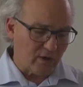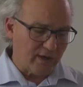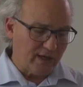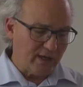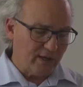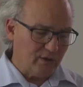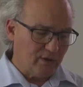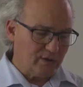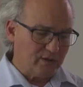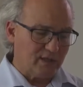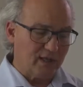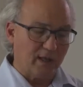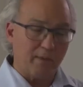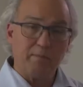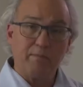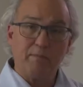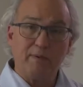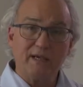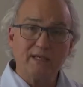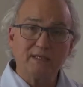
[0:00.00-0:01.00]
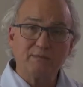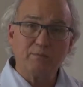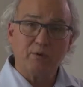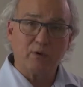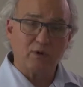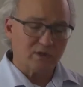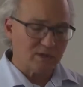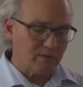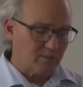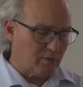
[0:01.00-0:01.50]
it heals in the best
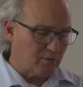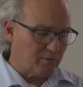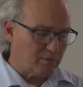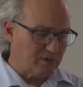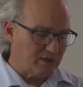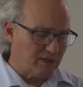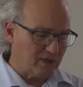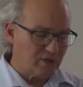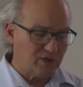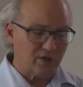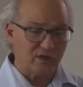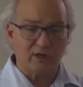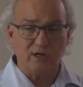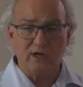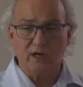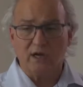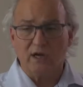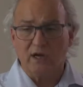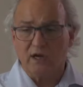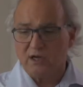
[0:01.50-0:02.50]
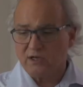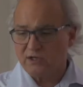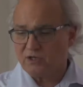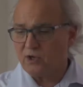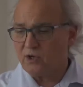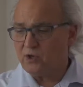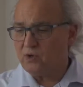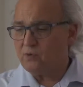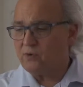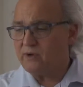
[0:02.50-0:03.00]
possible position, so
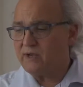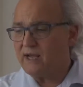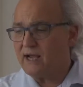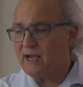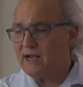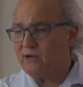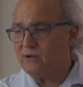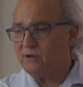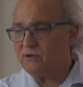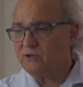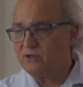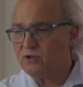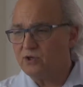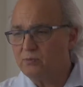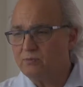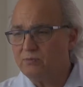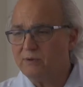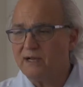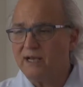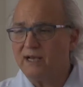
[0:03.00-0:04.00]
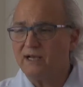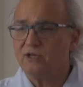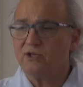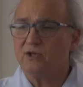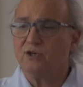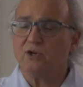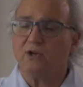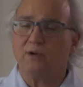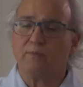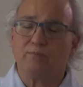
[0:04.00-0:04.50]
you regain your
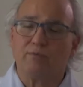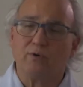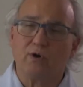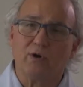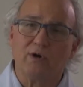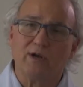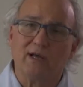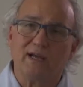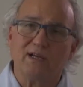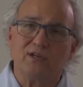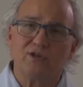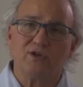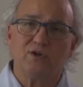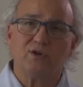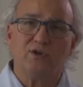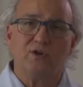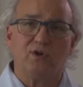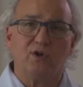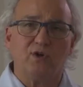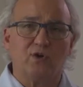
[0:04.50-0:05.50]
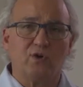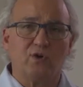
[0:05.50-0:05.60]
supination, your pronation, you